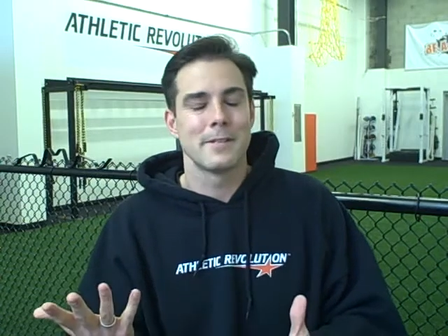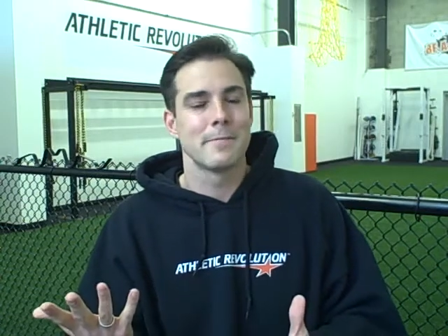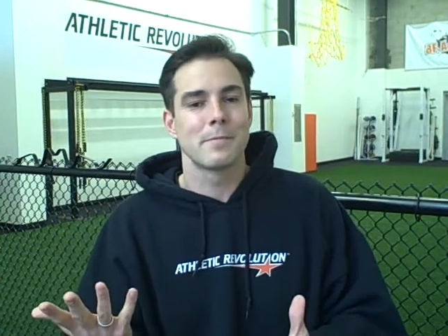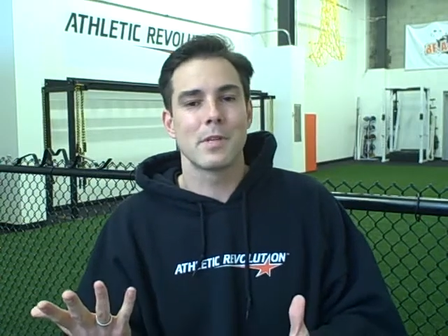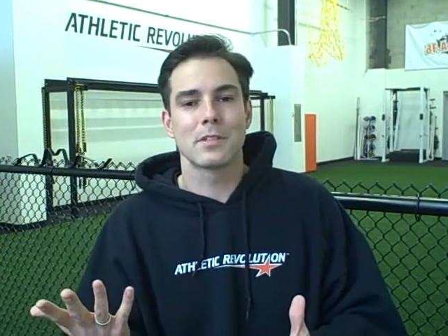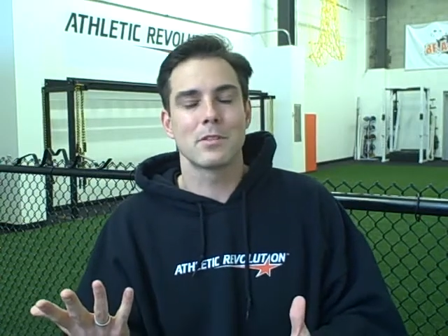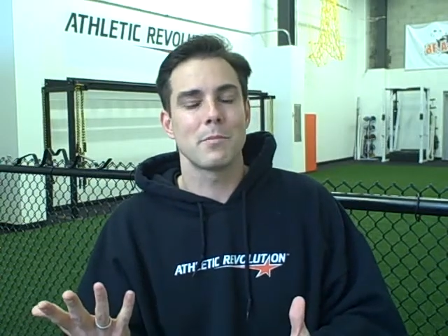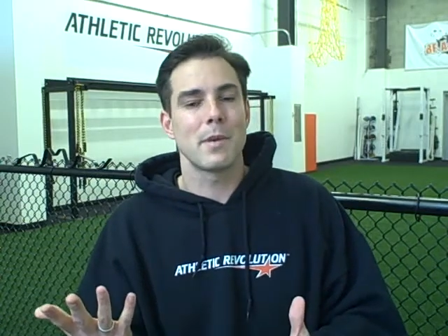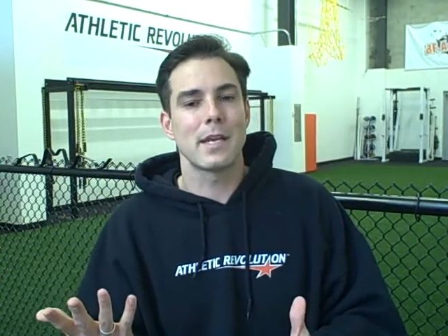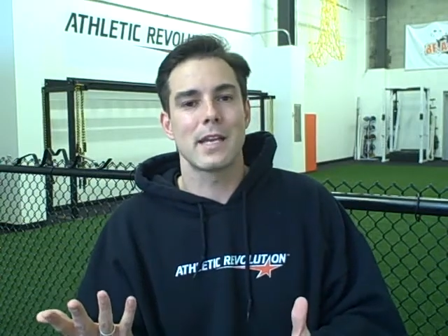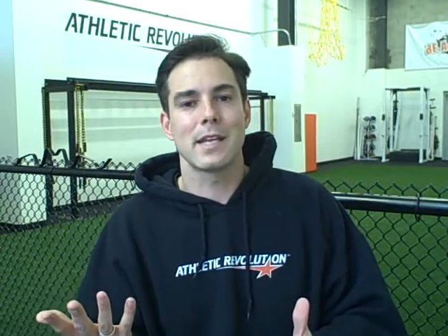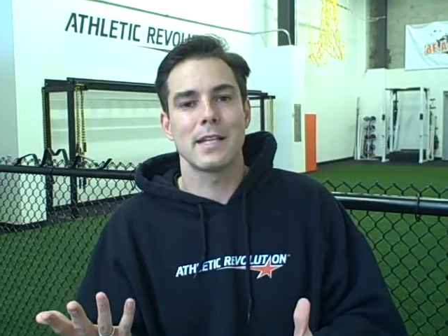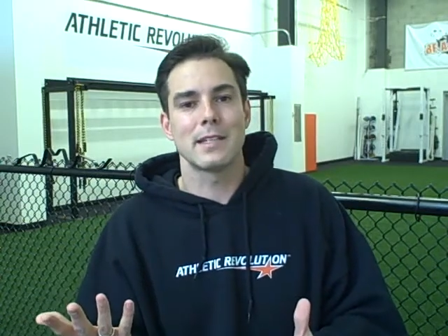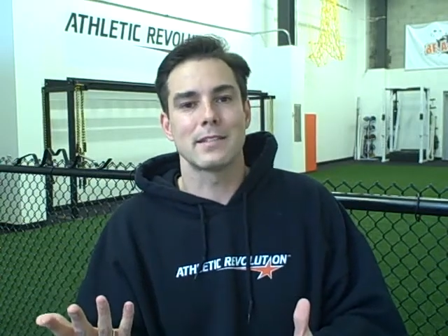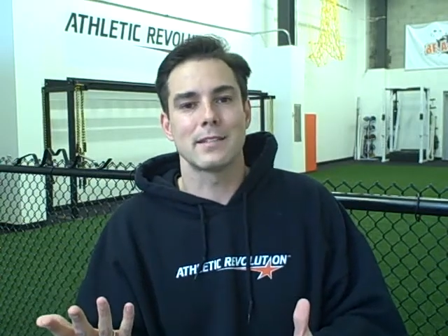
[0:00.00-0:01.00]
It doesn't make
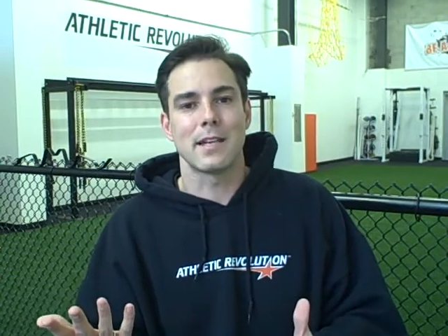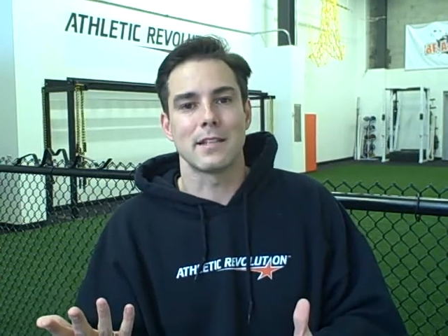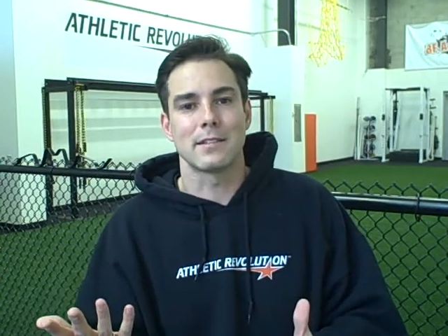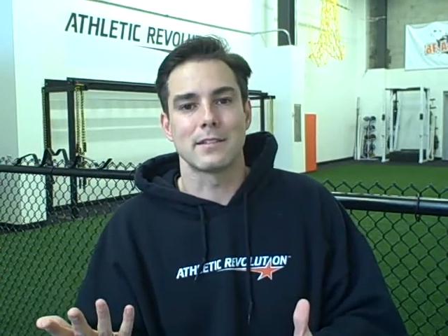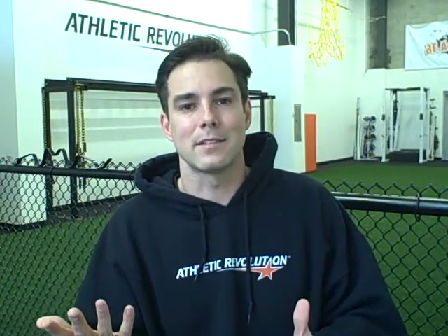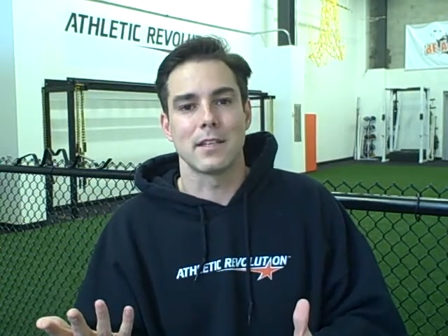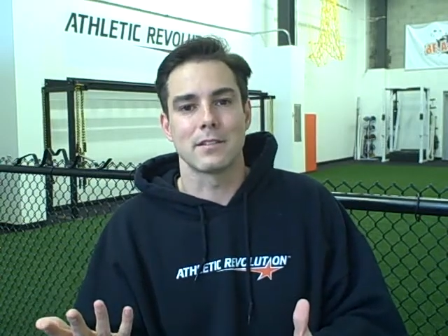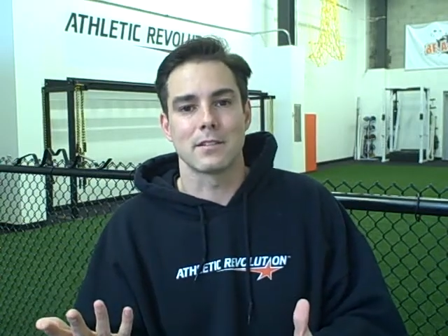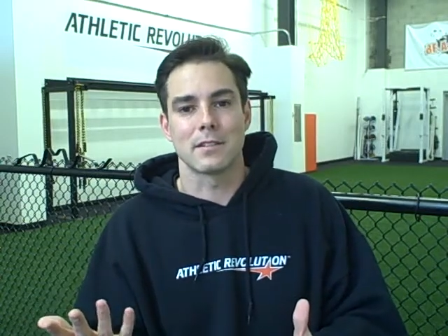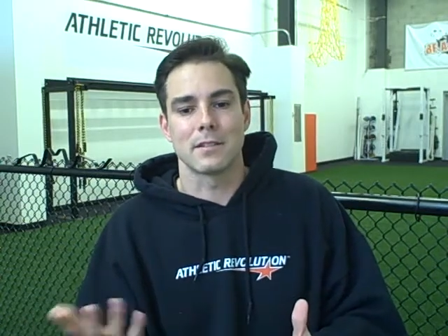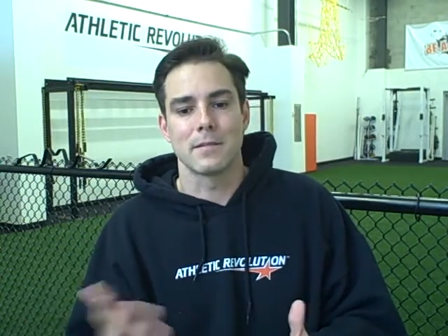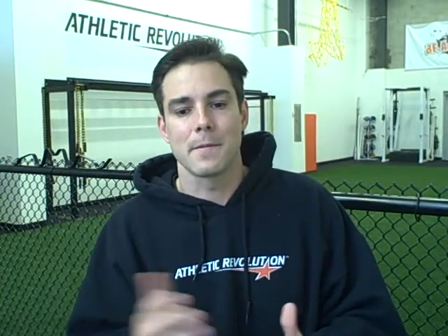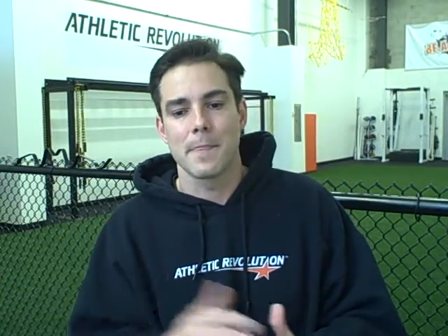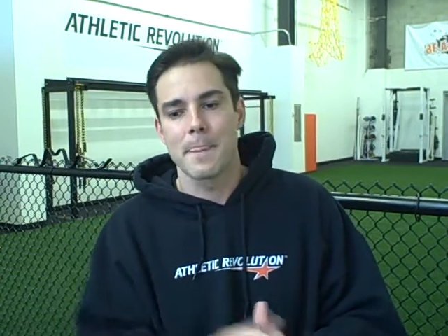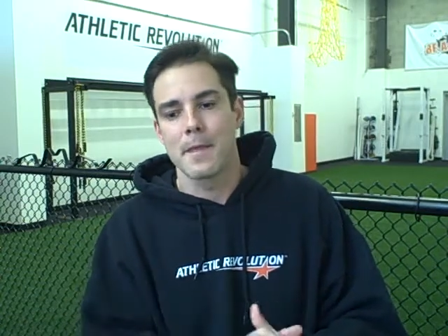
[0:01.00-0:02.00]
any sense, does it?
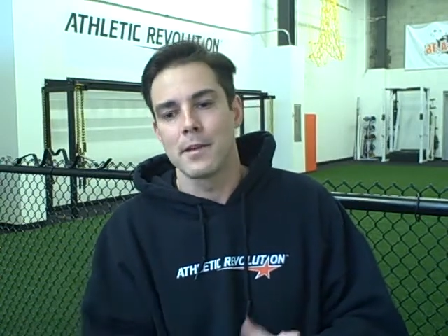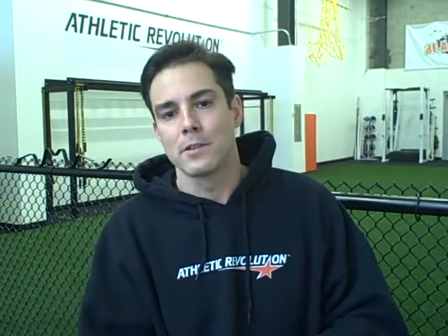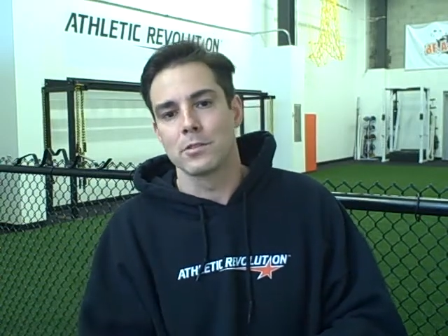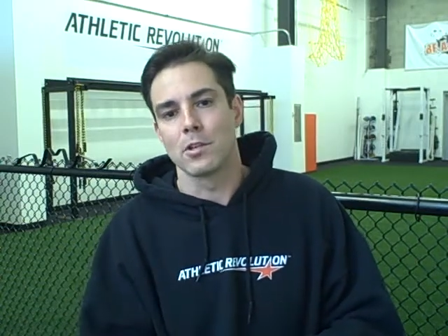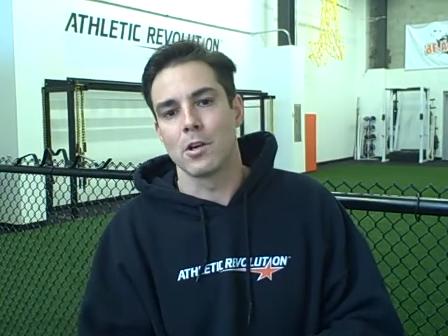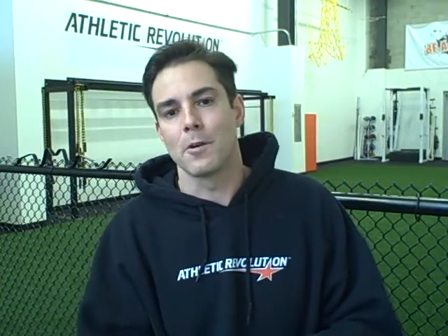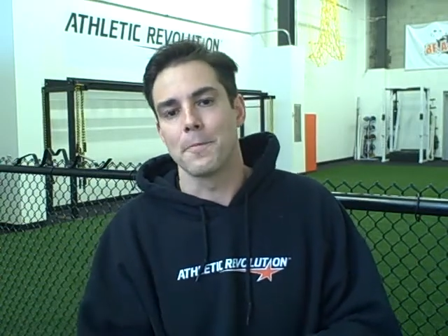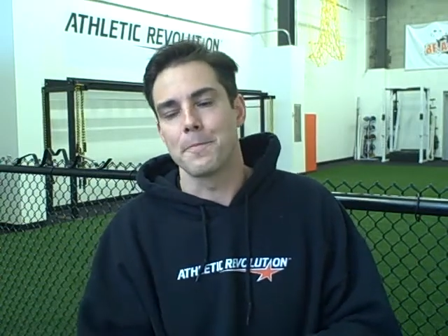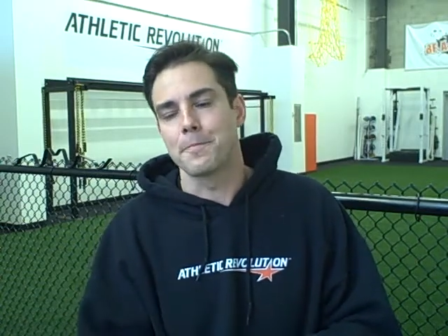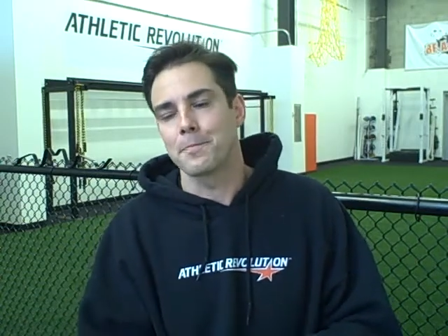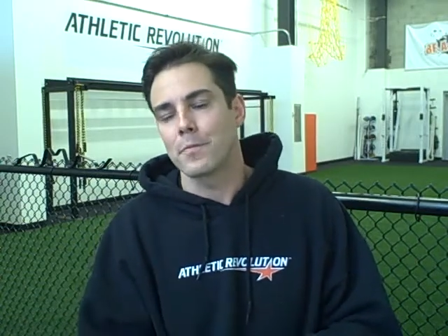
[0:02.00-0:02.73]
So